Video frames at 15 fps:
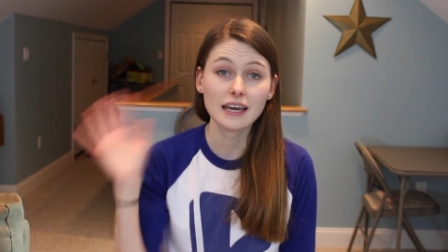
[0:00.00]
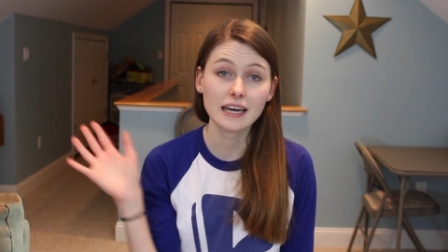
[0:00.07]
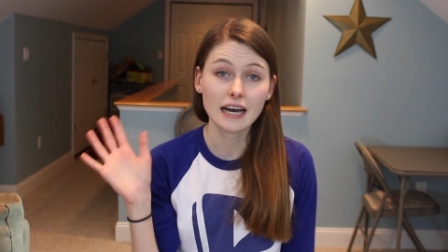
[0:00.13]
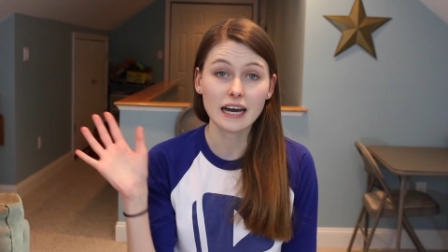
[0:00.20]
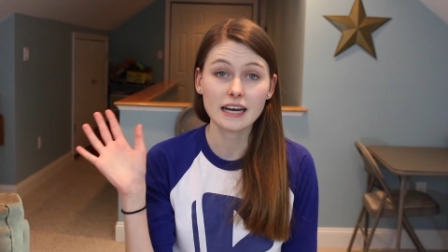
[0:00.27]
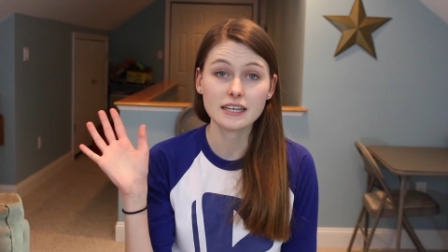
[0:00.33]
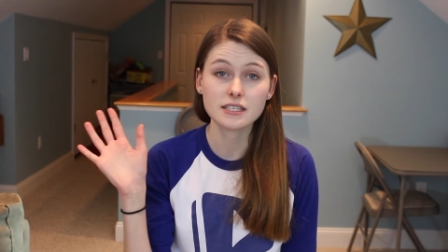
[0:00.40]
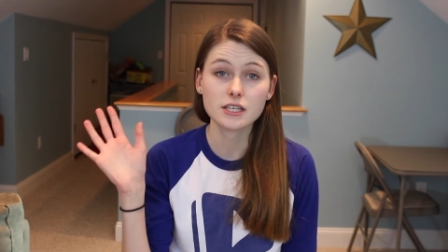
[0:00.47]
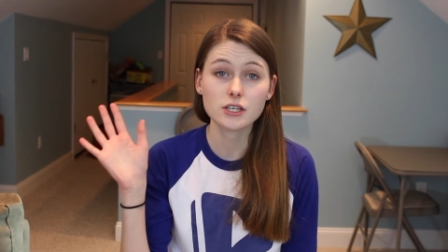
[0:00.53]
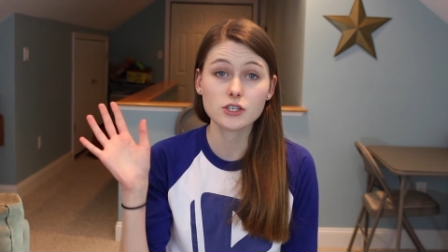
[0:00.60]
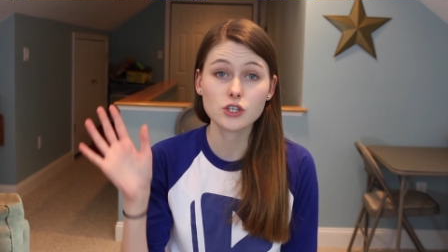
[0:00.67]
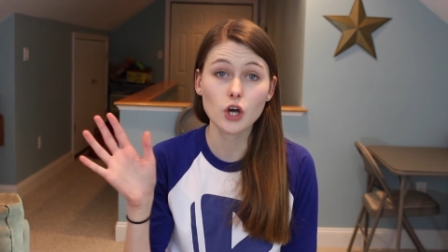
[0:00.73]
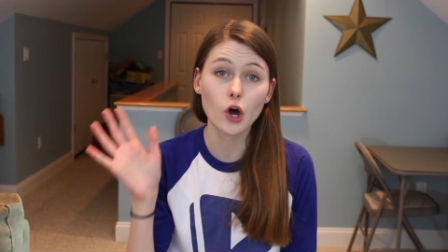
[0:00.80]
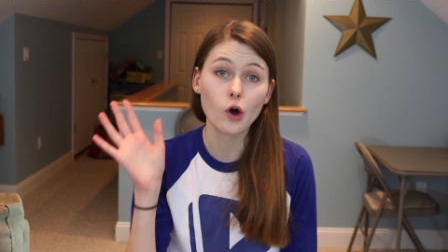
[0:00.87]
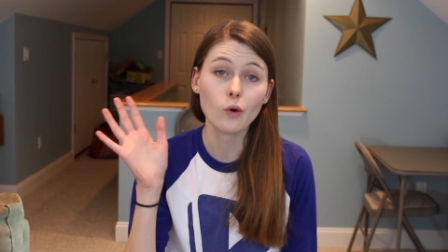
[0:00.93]
Hey guys,
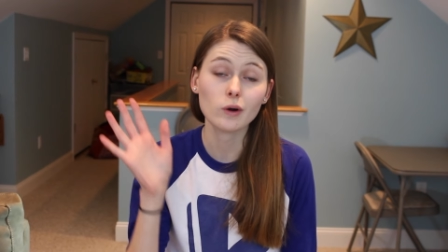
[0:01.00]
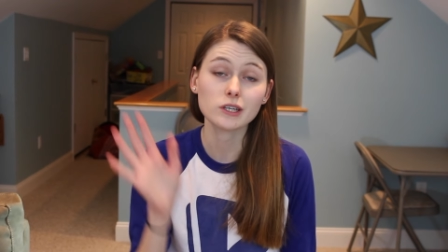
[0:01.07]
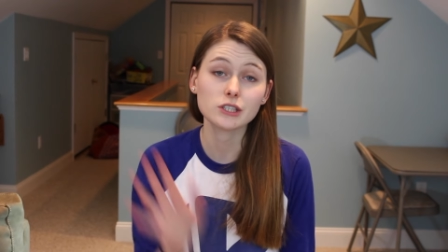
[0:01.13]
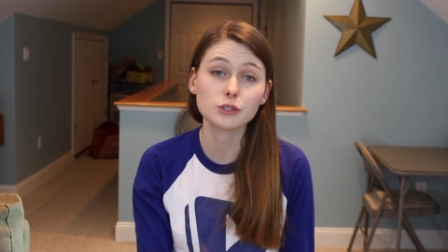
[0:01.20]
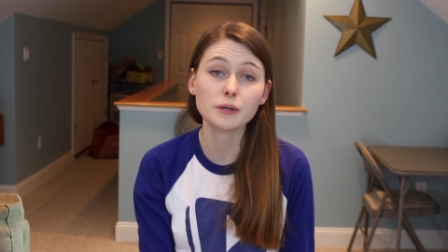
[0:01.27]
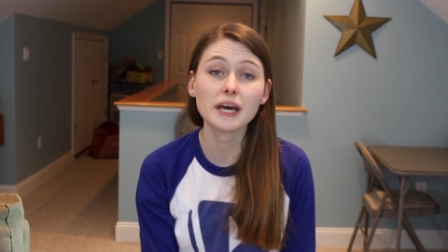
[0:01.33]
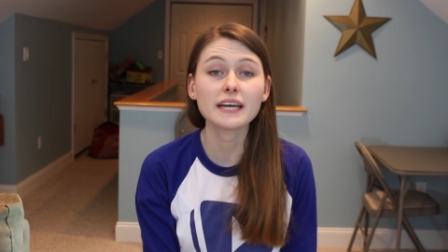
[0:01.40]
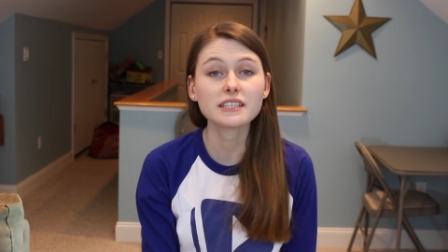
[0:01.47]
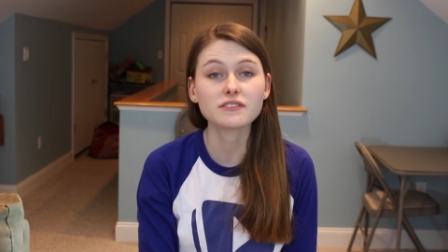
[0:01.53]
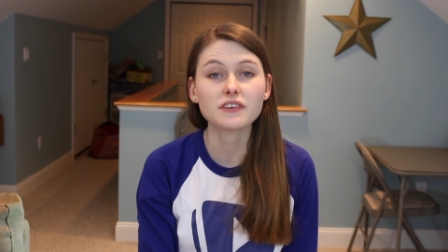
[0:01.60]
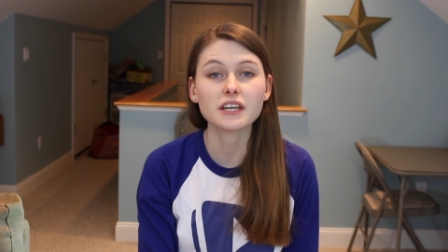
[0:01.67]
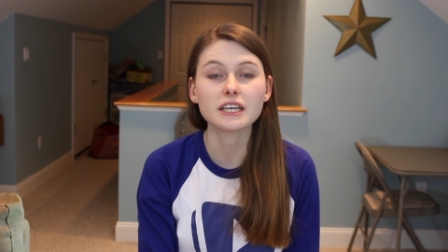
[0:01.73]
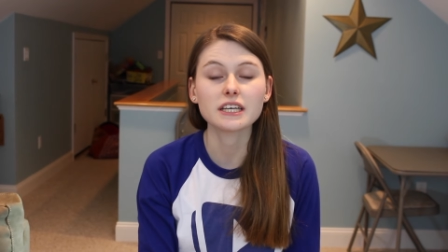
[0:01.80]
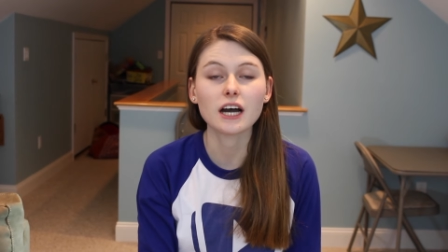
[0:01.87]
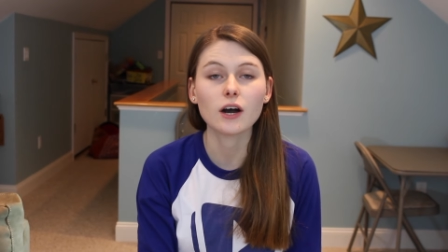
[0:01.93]
so today's
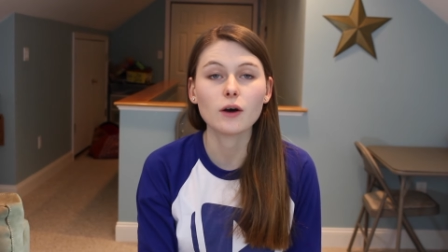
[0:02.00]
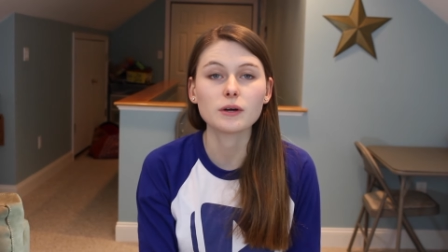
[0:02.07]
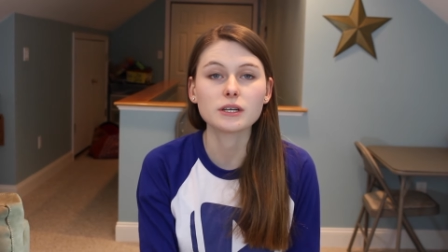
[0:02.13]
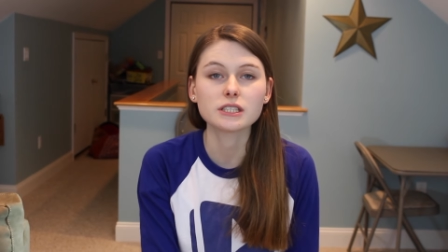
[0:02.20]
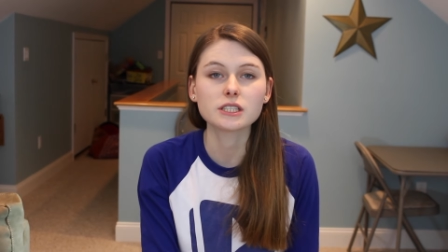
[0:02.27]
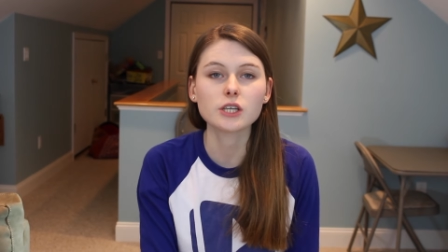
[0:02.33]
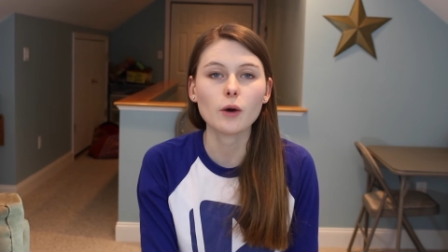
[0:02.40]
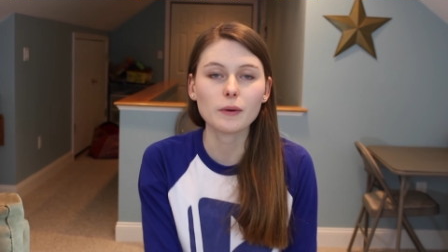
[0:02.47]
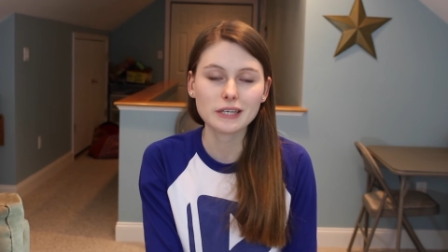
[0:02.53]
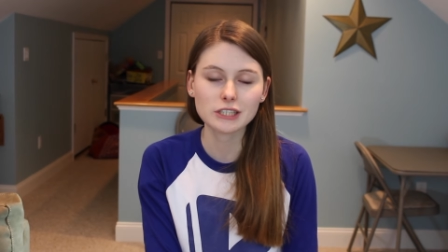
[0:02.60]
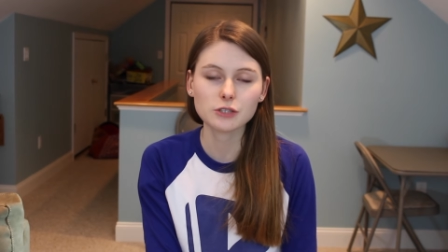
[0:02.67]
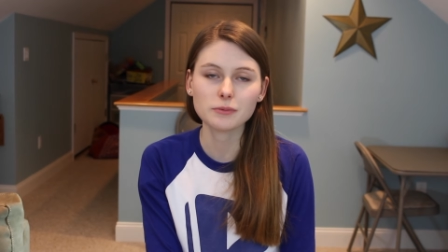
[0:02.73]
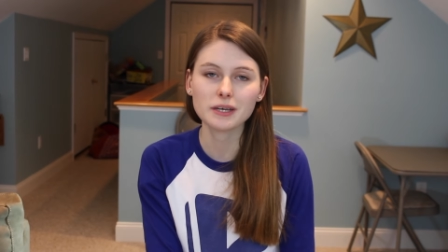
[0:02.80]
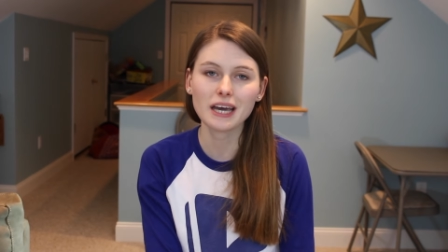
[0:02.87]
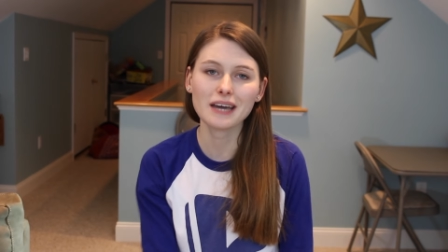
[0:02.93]
video is going to be